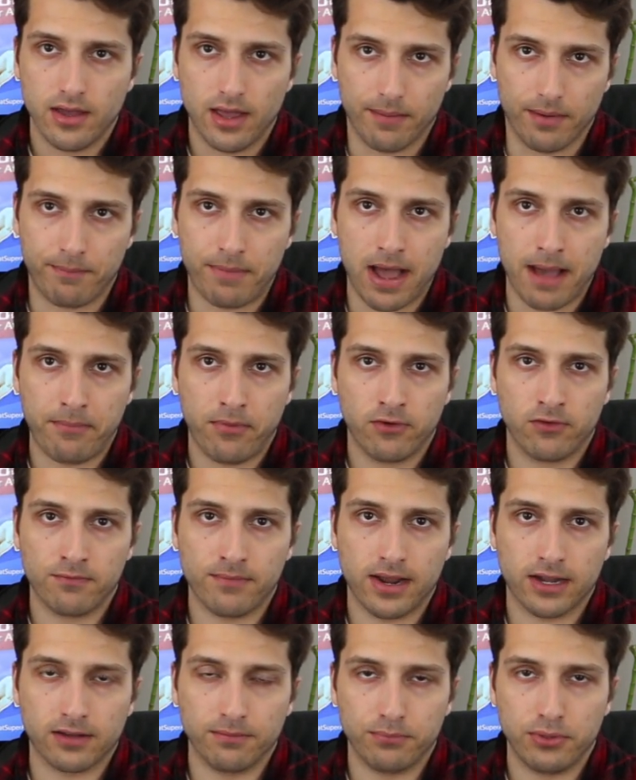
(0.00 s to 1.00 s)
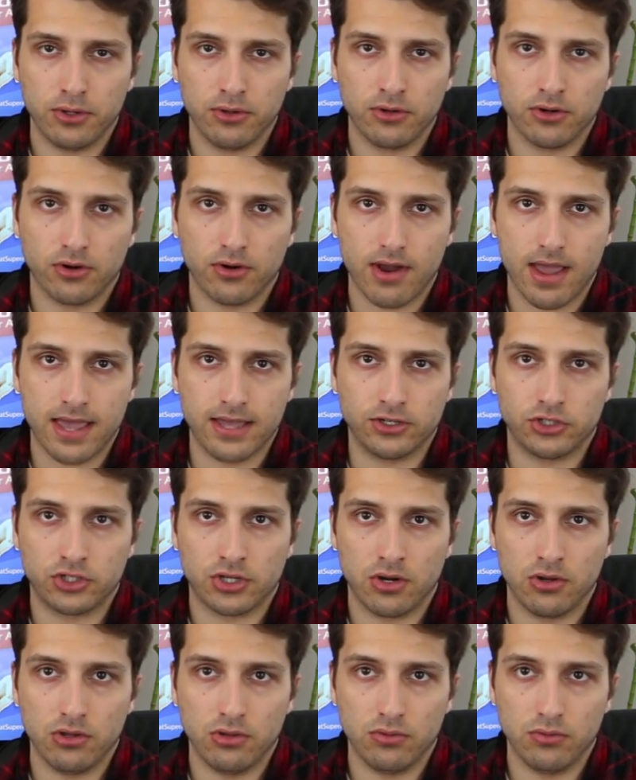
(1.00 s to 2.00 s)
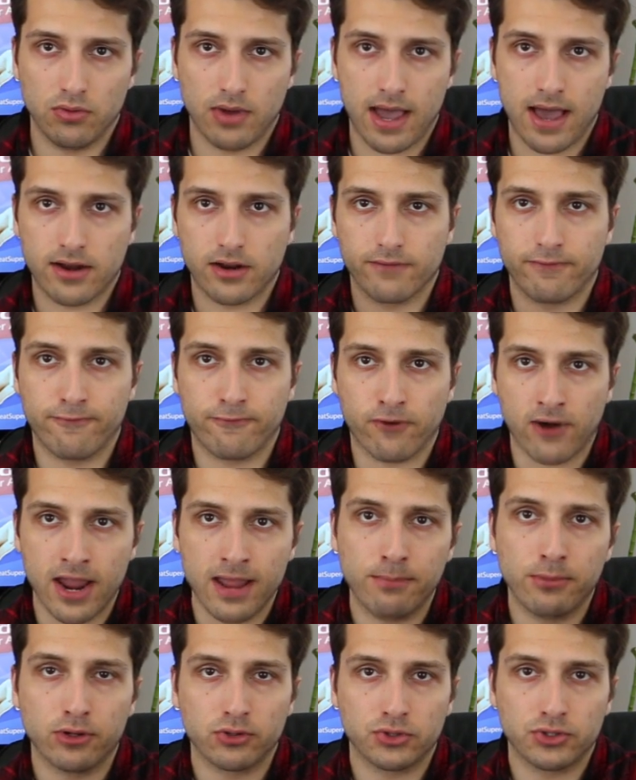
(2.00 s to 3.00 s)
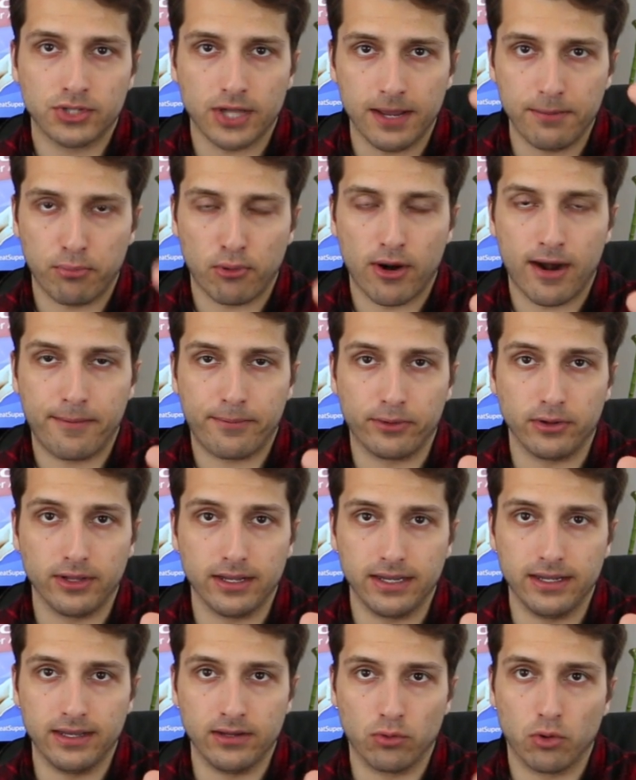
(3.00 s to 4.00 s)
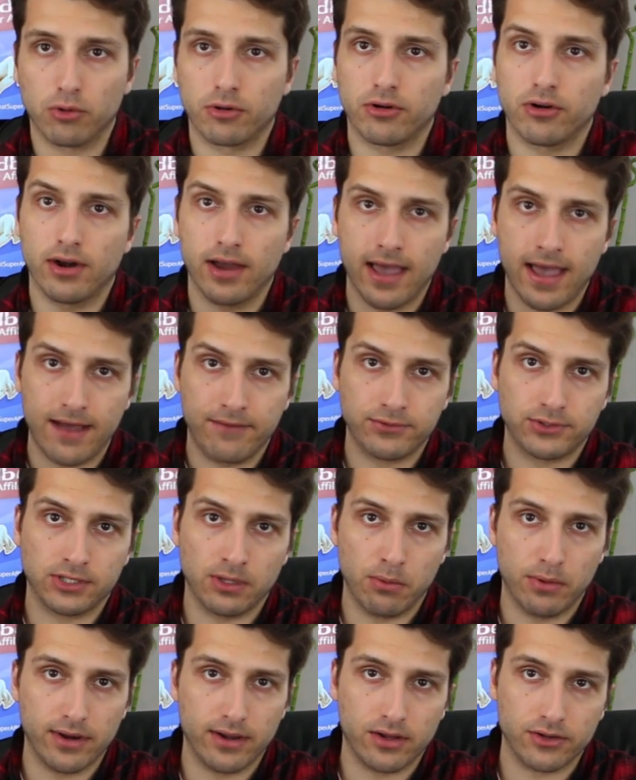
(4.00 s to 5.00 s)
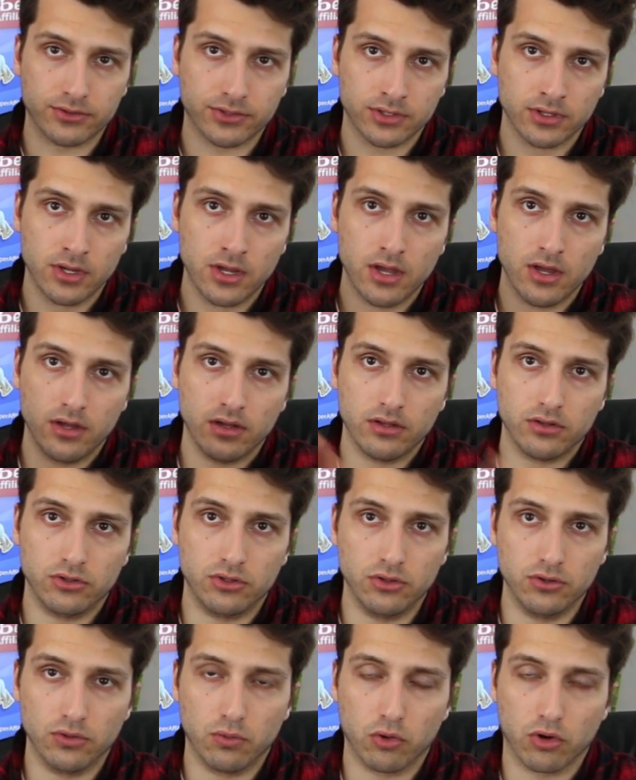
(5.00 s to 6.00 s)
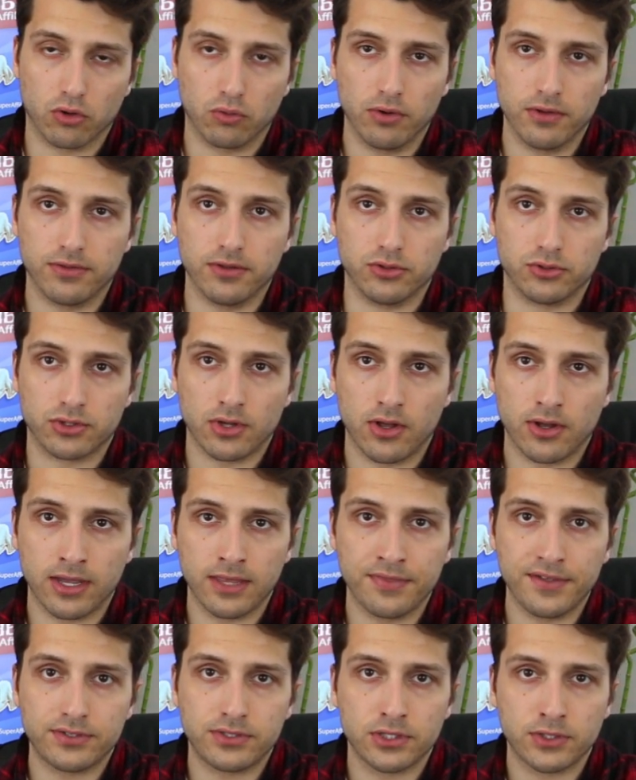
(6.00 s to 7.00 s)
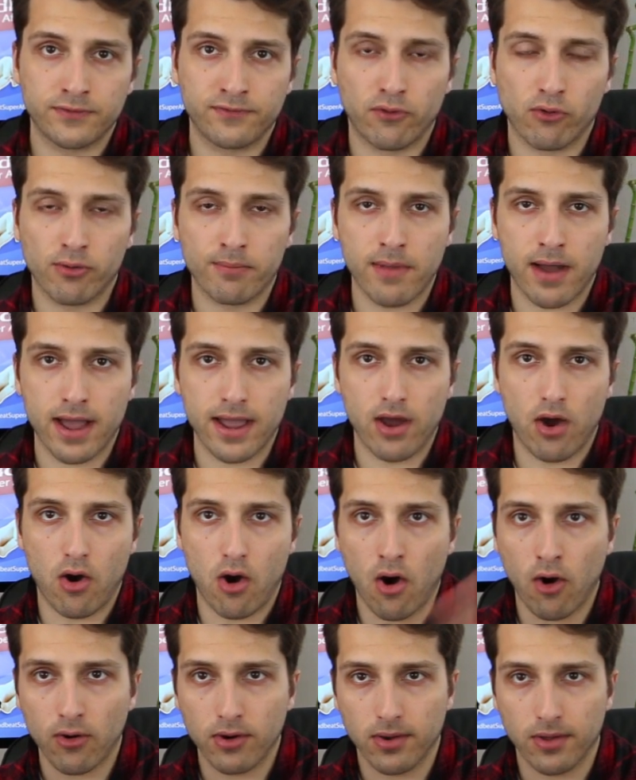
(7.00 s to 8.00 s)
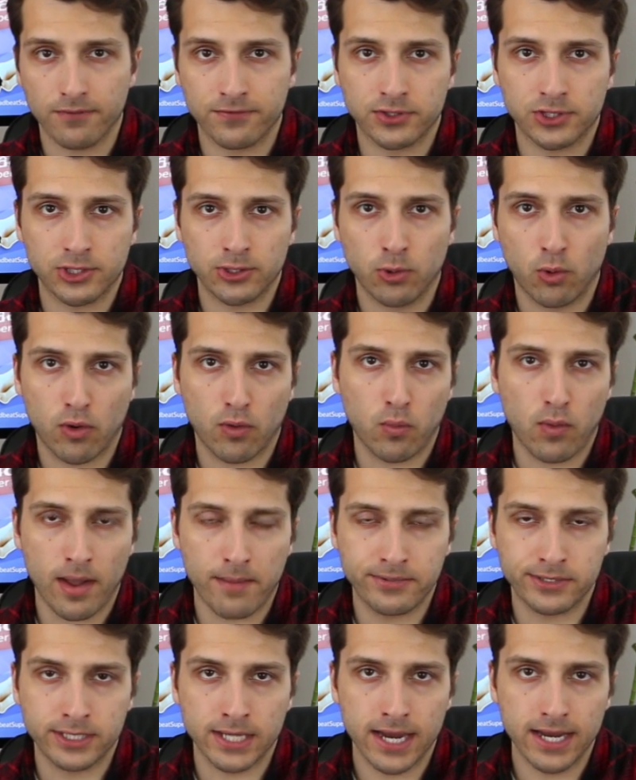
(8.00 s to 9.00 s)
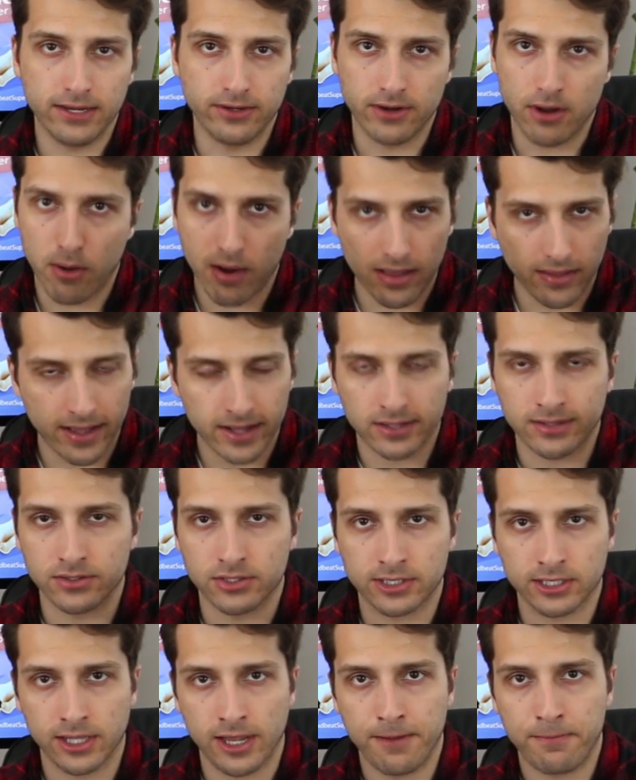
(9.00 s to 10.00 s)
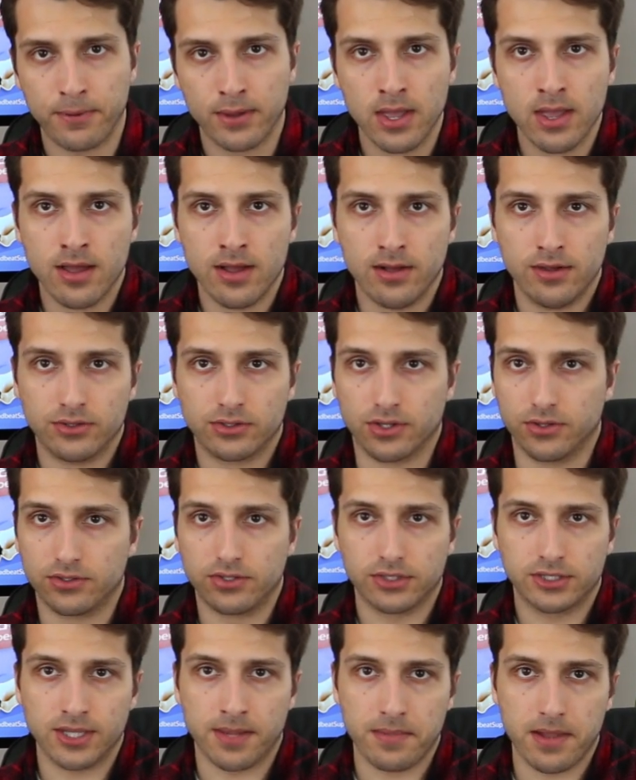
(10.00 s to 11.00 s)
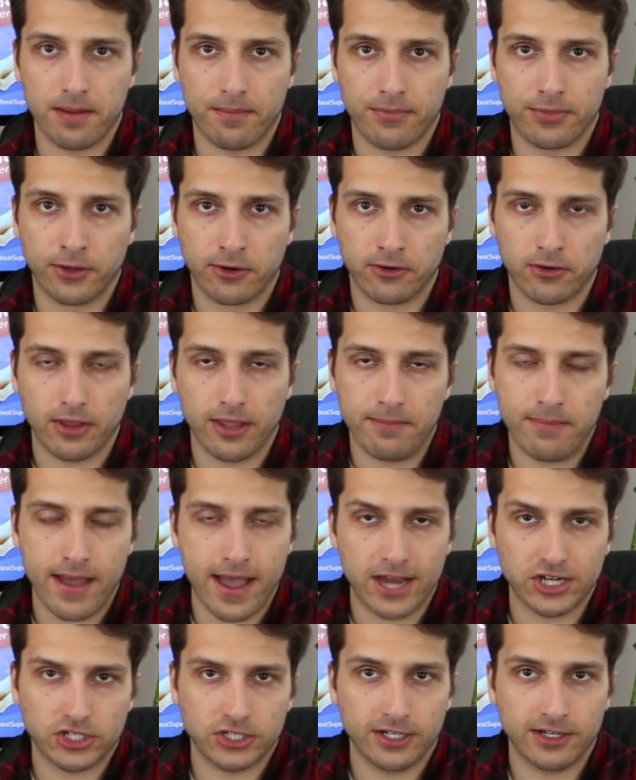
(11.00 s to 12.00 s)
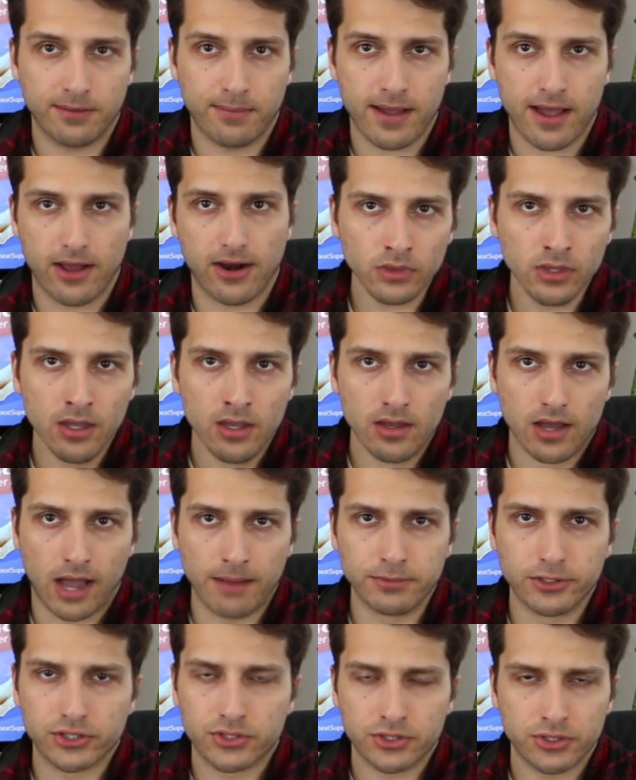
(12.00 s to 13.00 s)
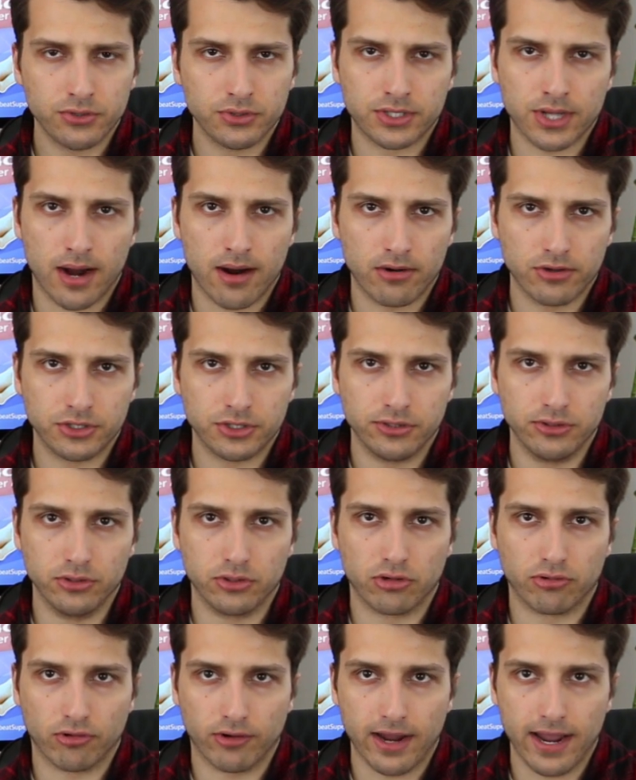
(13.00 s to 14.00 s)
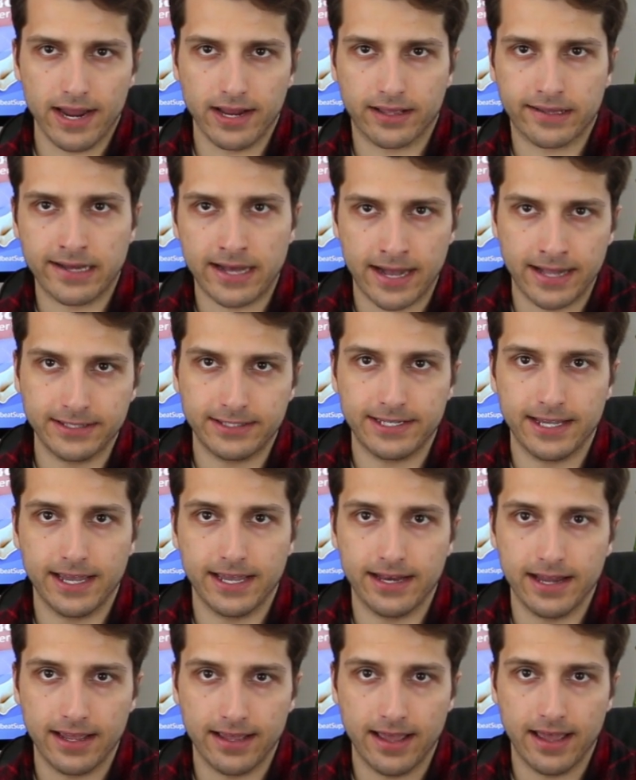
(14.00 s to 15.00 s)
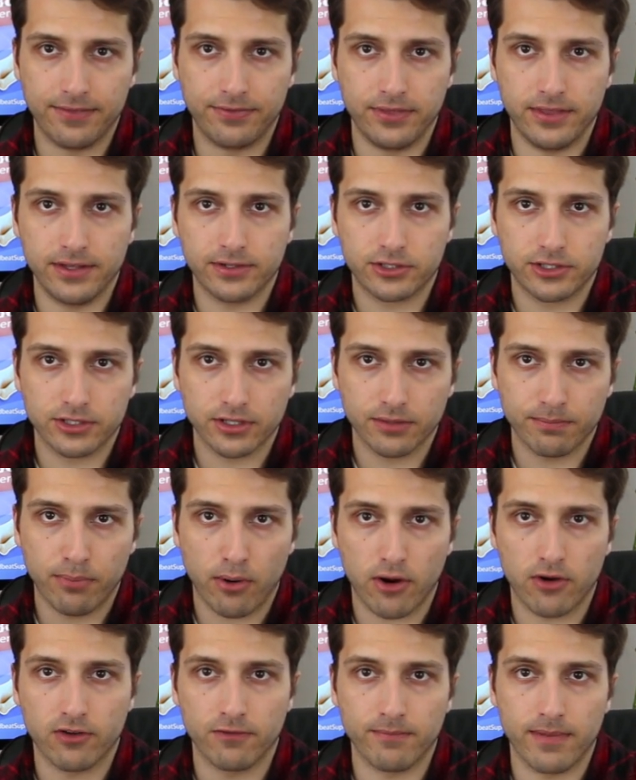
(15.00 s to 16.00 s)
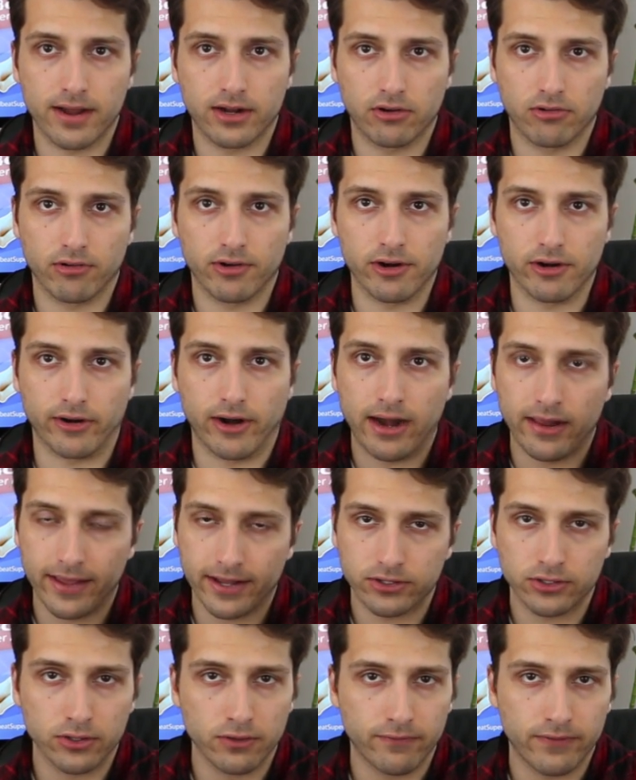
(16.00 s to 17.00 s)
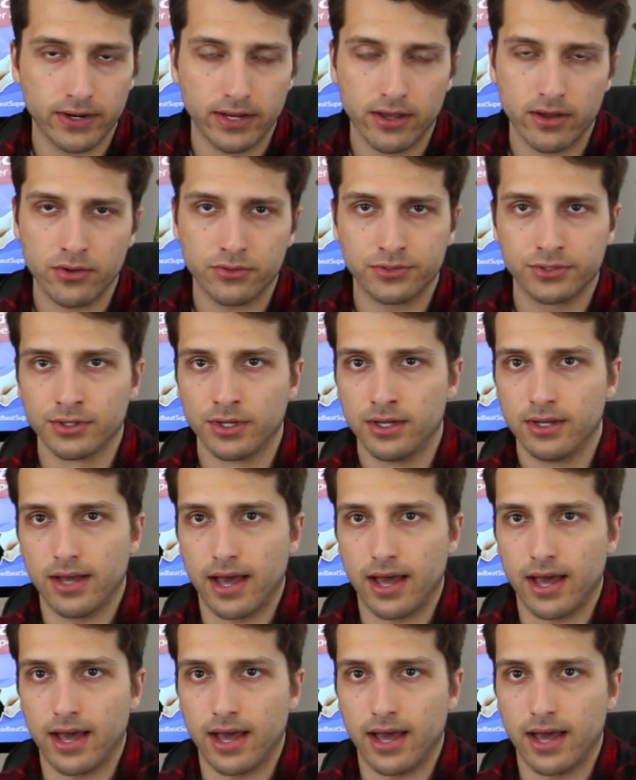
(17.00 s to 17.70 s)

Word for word: I'm going to pop over my computer and show you how to frame your site properly in order to have someone else do the work with you. So again, this is for my Art of Snore website. You know I like to sleep, so this is something I'm thoroughly passionate about. I'm just too tired to create content at this part of my career. I like doing videos.